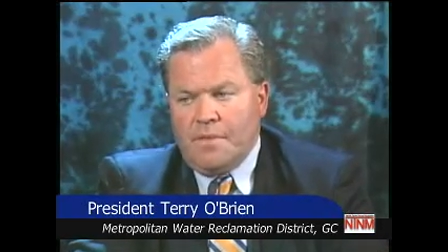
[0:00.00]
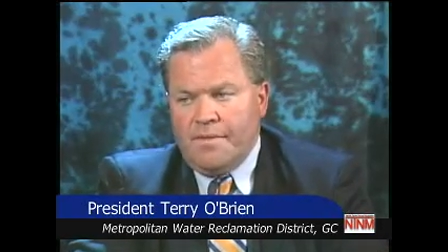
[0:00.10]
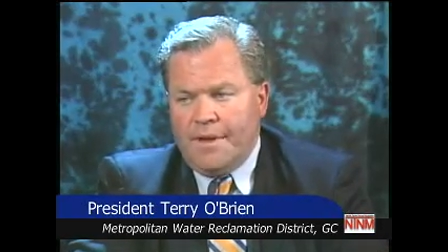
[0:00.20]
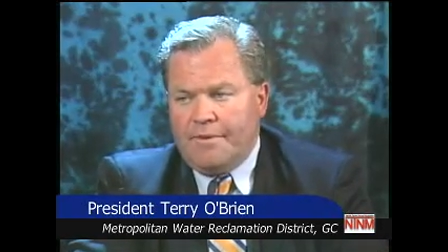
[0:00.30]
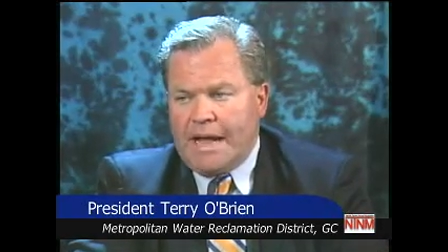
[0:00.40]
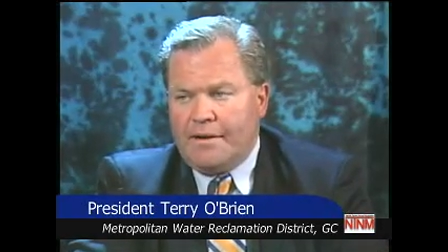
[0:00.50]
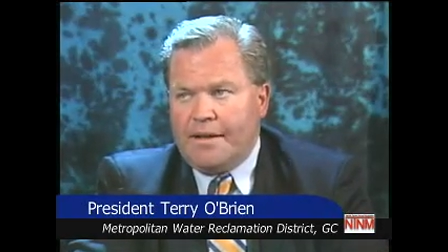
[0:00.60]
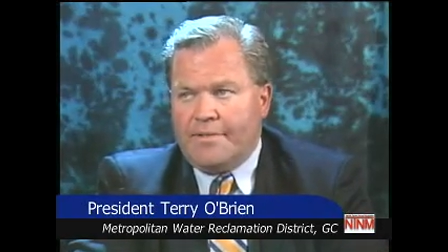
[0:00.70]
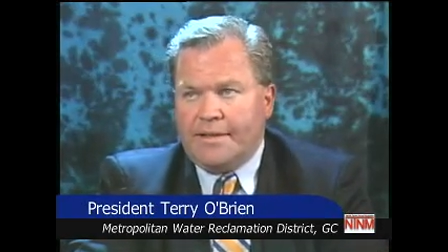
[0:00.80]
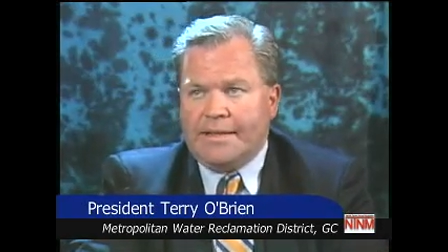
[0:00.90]
they went out and
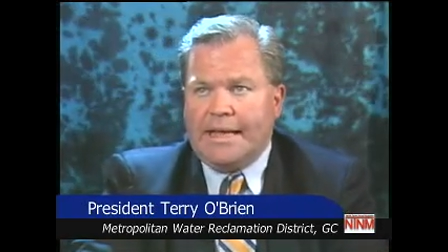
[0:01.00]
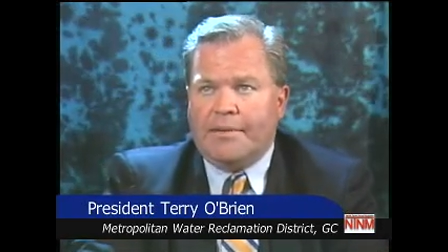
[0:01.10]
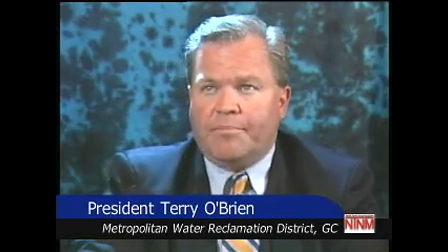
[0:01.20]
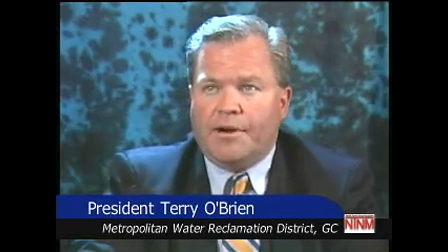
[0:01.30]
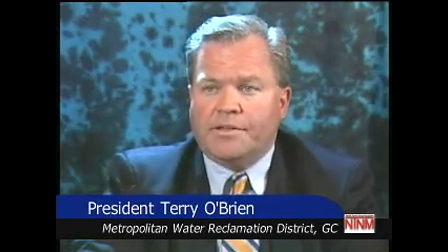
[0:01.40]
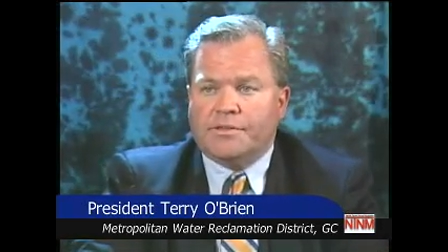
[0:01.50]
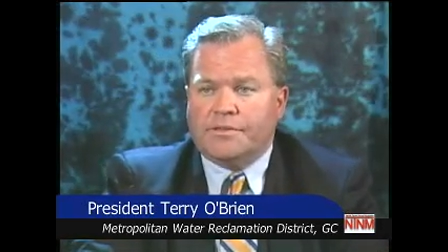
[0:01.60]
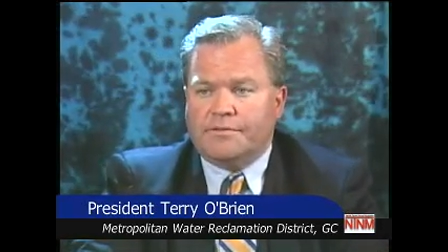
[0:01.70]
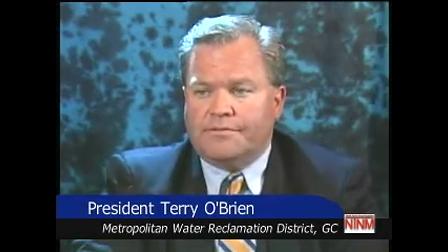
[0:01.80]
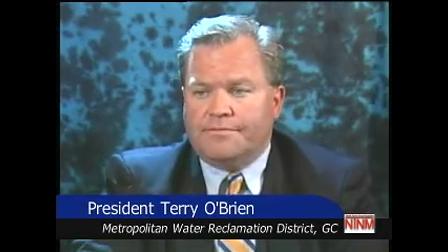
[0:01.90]
I think they had appraisals
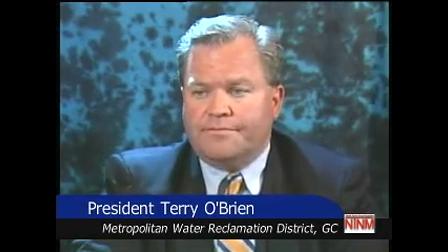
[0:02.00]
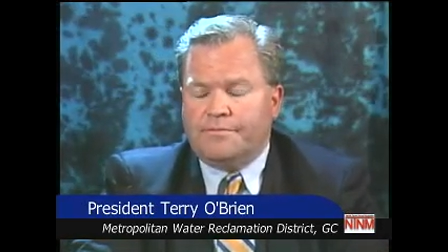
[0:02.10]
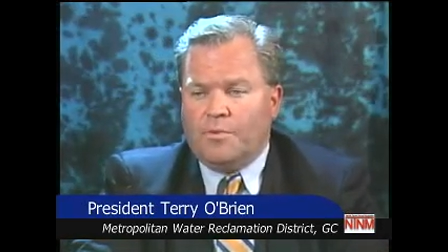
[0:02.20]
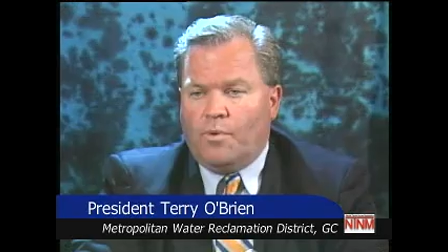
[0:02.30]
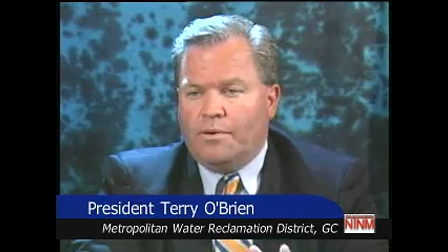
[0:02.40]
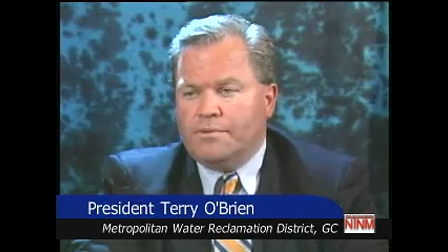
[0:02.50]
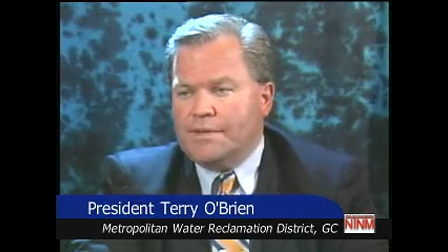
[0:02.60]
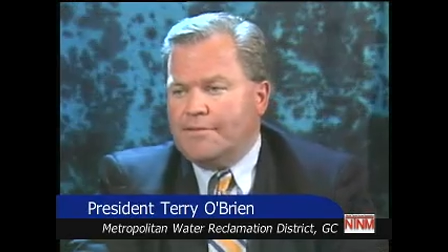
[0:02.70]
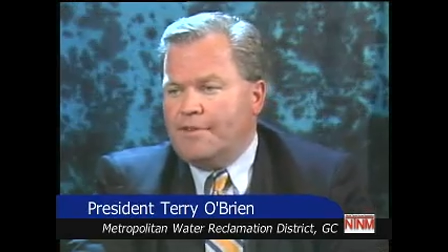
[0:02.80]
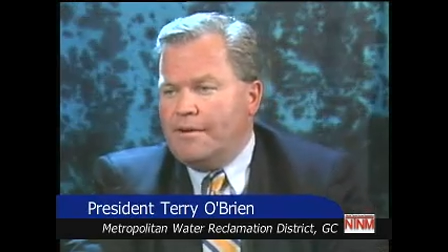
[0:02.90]
of one was
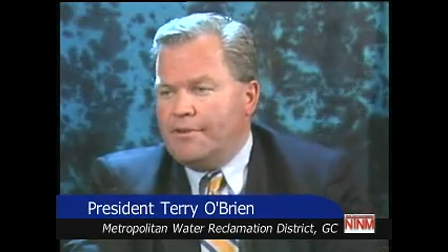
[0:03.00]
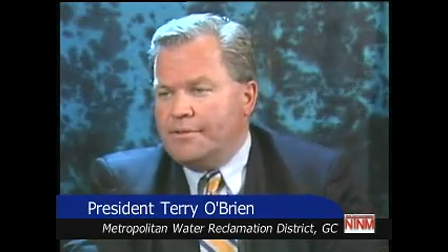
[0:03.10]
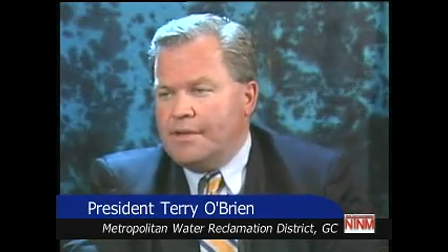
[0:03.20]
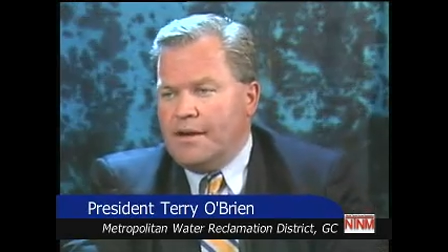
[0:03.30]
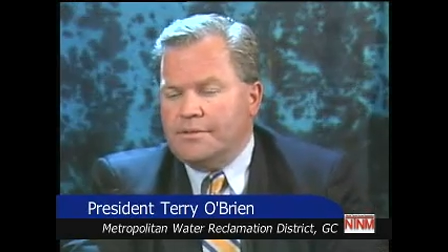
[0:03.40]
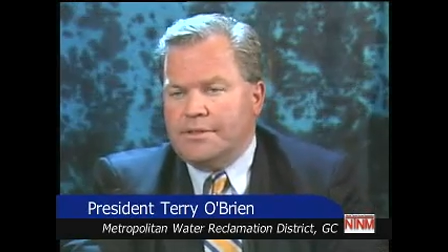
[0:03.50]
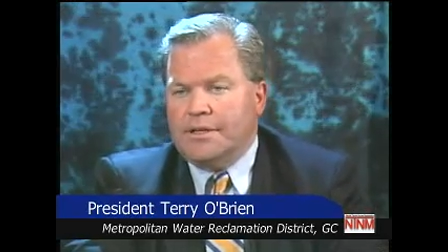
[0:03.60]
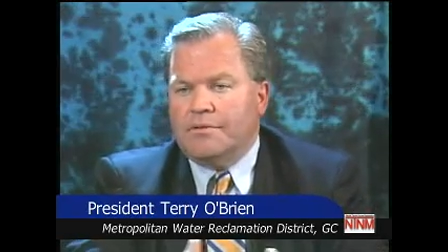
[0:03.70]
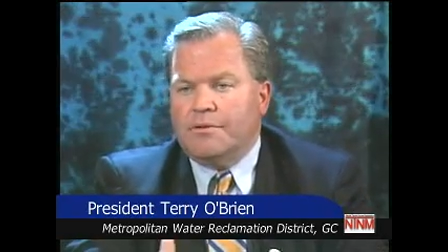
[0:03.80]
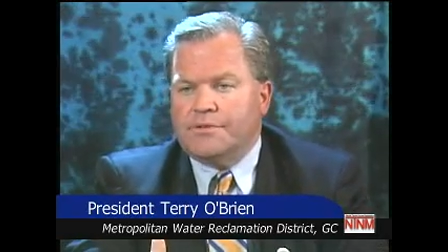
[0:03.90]
like 500,000, the
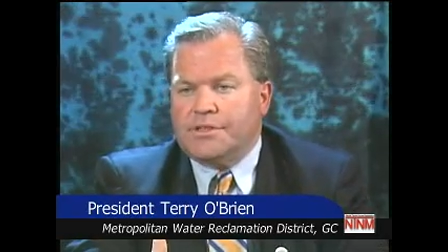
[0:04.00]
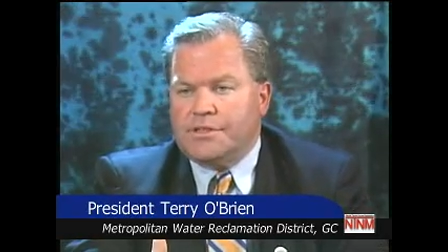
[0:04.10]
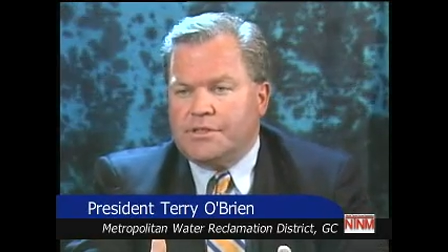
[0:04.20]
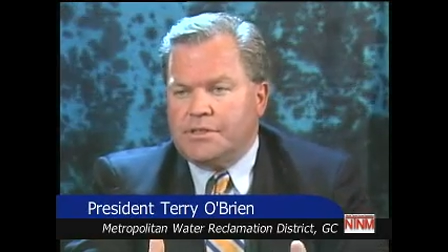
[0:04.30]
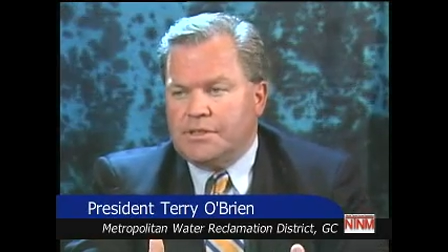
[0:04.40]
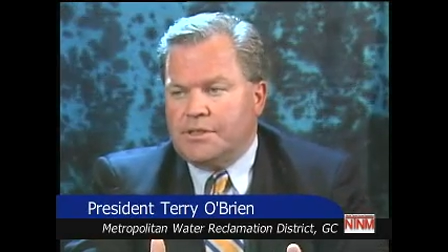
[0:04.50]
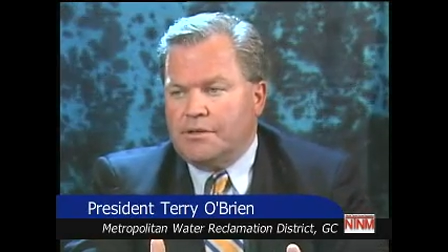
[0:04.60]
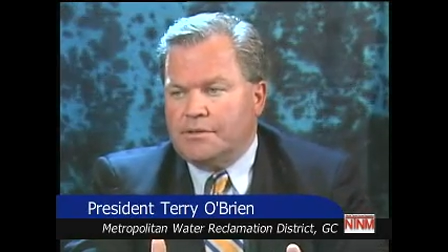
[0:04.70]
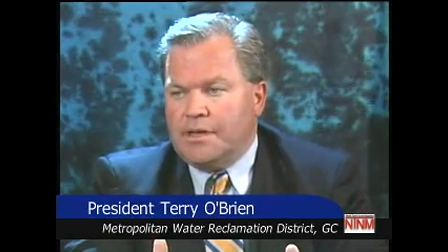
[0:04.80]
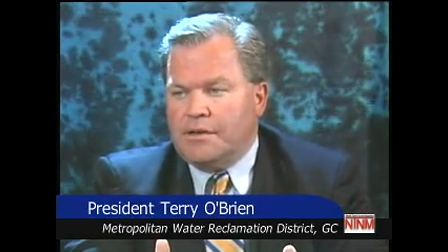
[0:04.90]
other one was
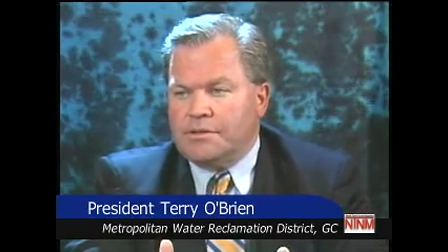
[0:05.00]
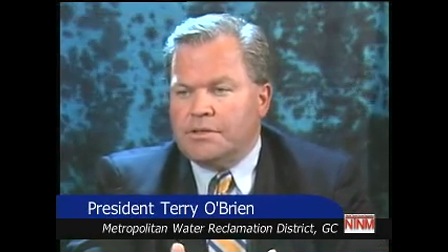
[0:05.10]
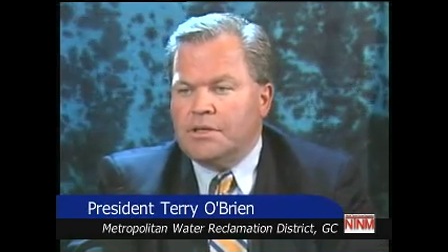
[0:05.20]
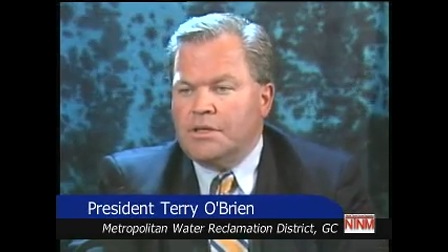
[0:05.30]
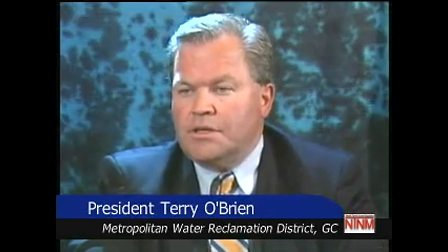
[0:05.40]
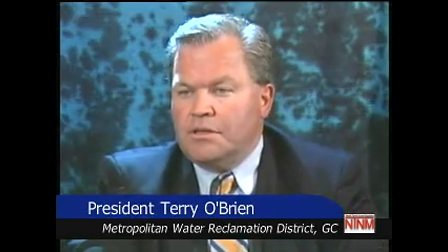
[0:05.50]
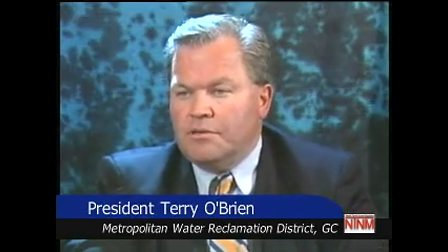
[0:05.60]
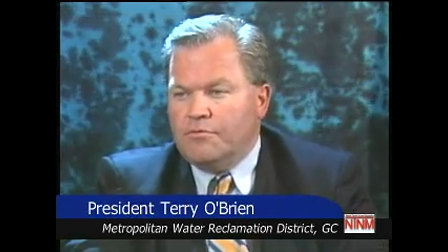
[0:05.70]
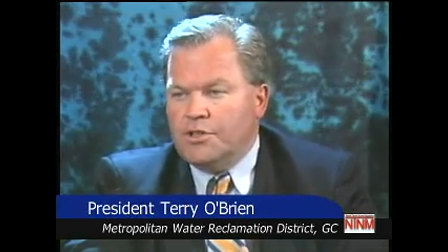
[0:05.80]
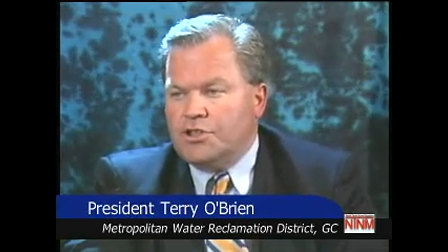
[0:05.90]
600,000,
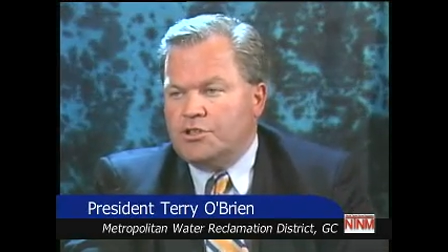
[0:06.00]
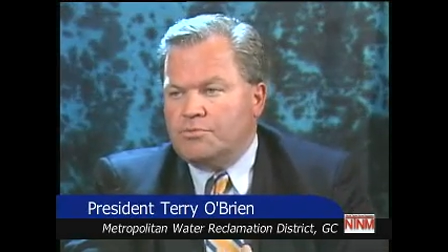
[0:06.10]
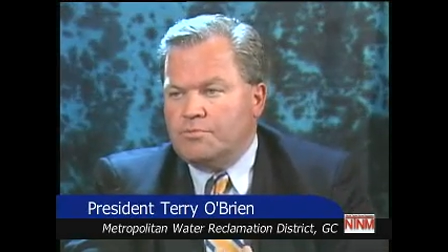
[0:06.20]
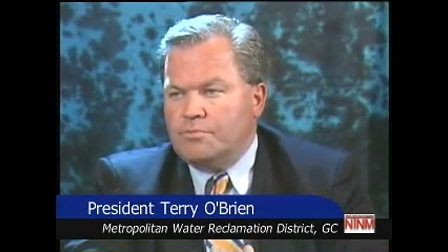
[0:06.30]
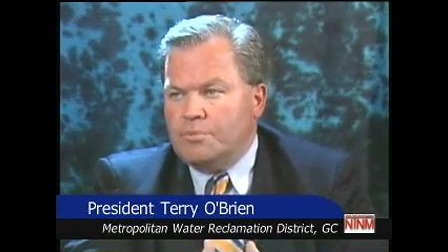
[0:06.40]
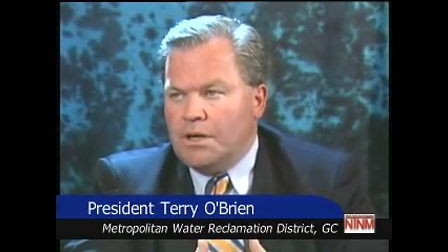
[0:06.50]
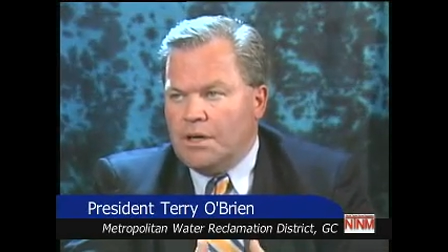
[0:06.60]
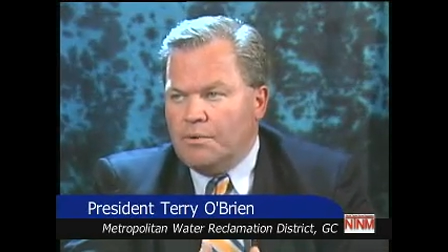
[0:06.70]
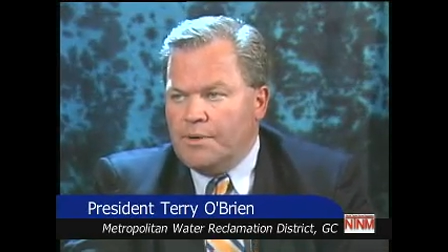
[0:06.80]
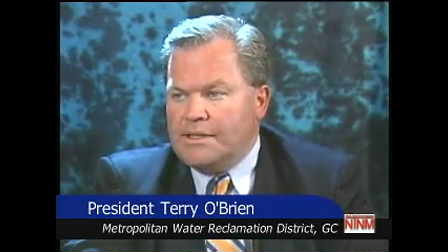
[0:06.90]
of which
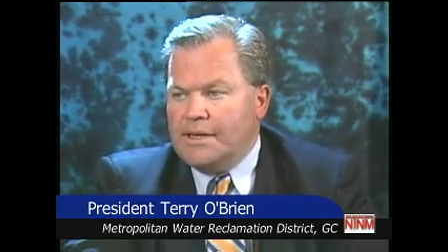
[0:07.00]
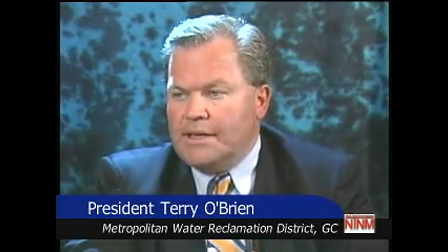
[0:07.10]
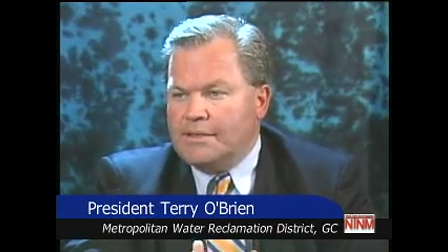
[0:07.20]
uh, we take